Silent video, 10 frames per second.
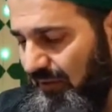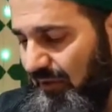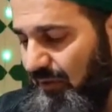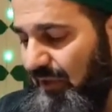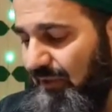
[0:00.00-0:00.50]

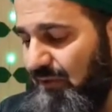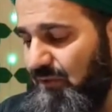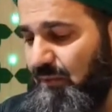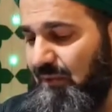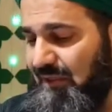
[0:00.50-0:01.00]
Grant us
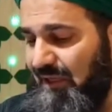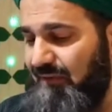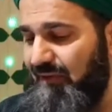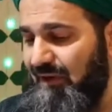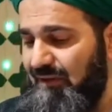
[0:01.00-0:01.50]
to be
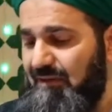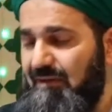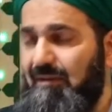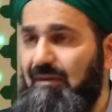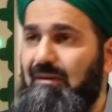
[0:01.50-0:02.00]
steadfast.
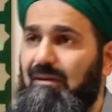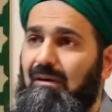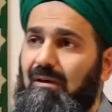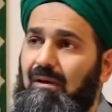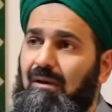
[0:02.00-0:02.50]

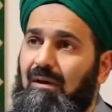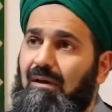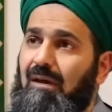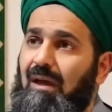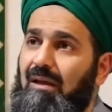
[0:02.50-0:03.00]

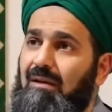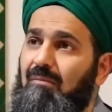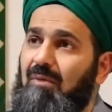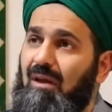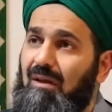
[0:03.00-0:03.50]
And
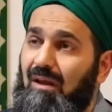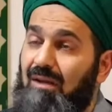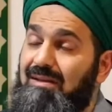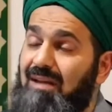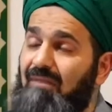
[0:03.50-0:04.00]
may
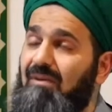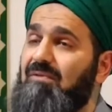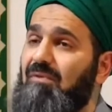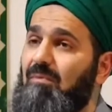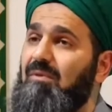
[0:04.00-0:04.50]
Allah save us
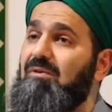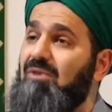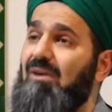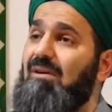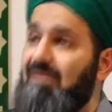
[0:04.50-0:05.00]
from the
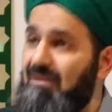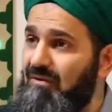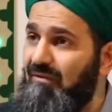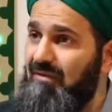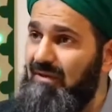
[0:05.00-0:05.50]
charlatans
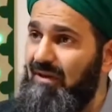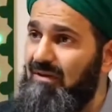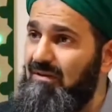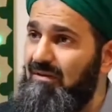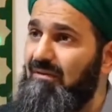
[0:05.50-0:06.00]
of this
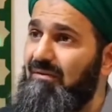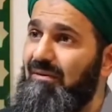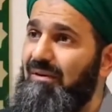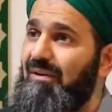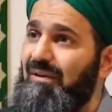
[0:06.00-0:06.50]
age.
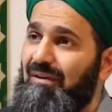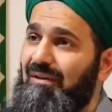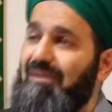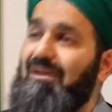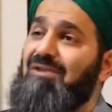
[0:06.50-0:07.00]

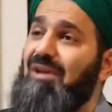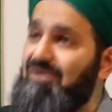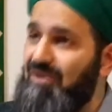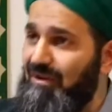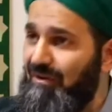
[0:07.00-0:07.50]
The
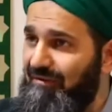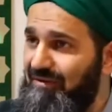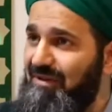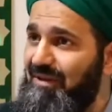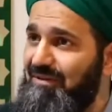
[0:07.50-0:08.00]
Dajajil of
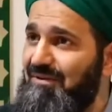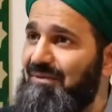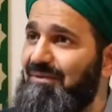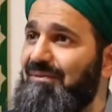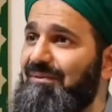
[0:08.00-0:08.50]
this
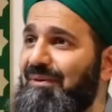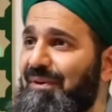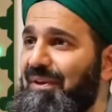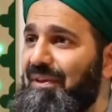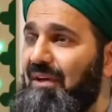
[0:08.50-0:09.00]
age
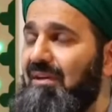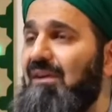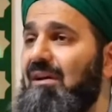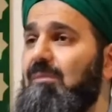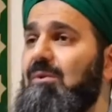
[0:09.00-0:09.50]
that are
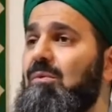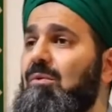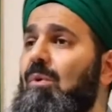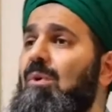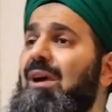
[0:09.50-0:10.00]
coming with
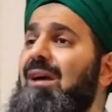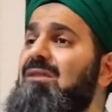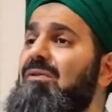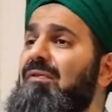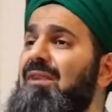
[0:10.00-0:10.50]
all
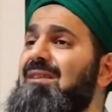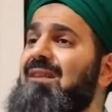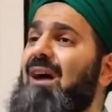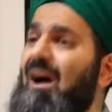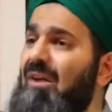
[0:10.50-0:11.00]
kinds of
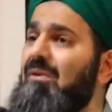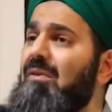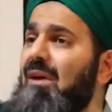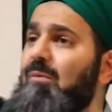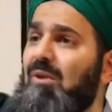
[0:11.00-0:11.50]
things other
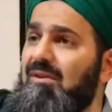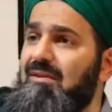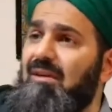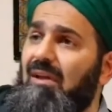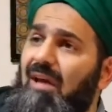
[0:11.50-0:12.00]
than what
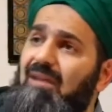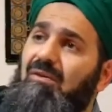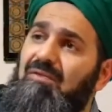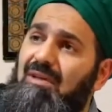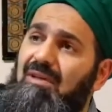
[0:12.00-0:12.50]
Hadi
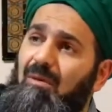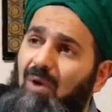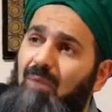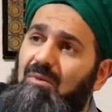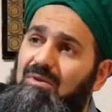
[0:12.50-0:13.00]
of Sayyidina
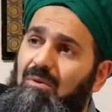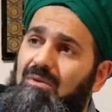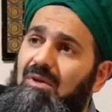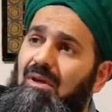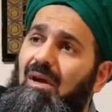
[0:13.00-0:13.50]
Muhammad.
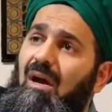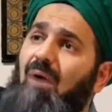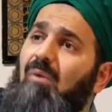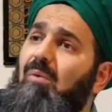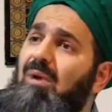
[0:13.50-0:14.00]

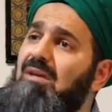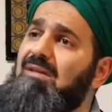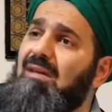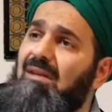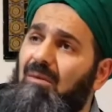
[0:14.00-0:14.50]
Our way is
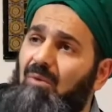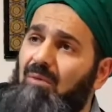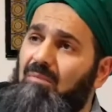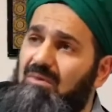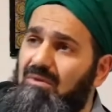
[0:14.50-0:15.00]
Sayyidina
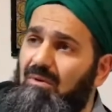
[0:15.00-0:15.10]
Muhammad.